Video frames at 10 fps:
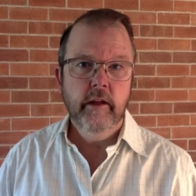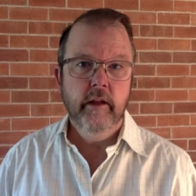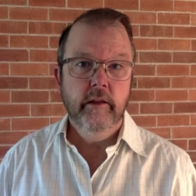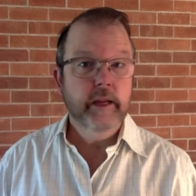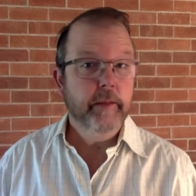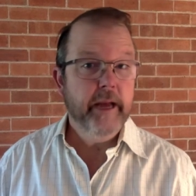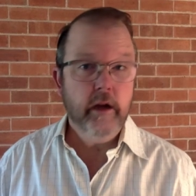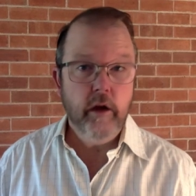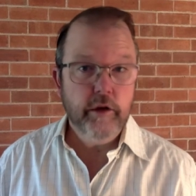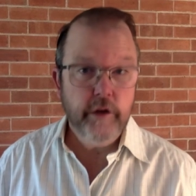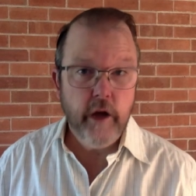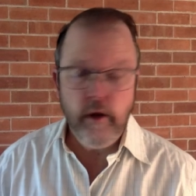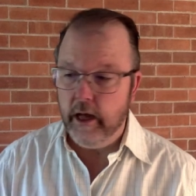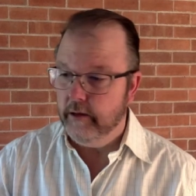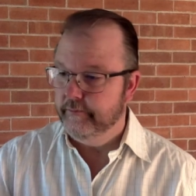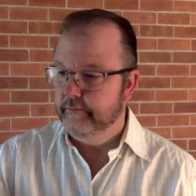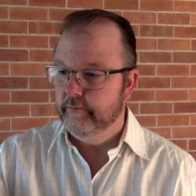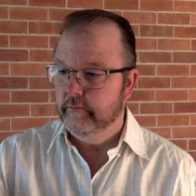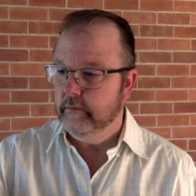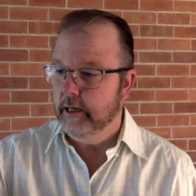Think about Coca Cola.
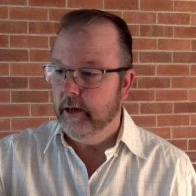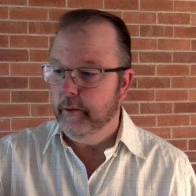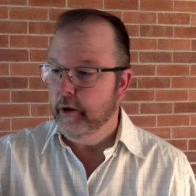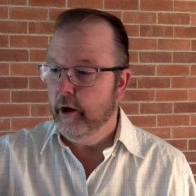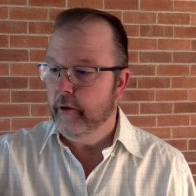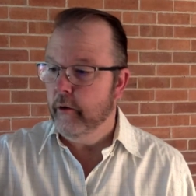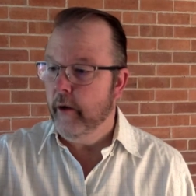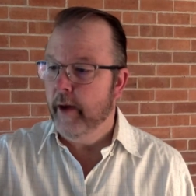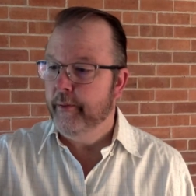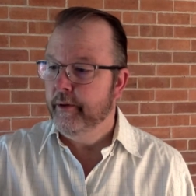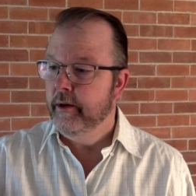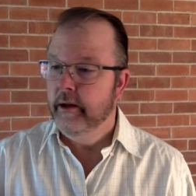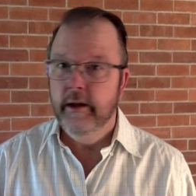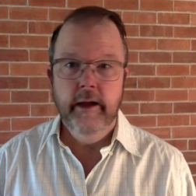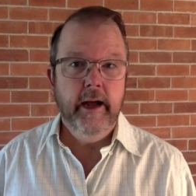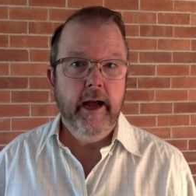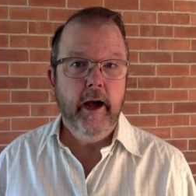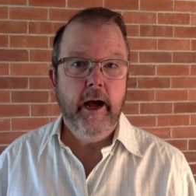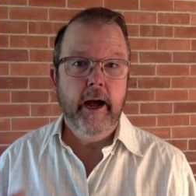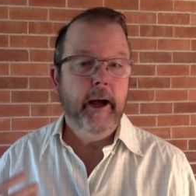Uh, when I grew up,
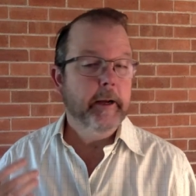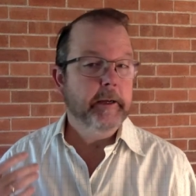uh,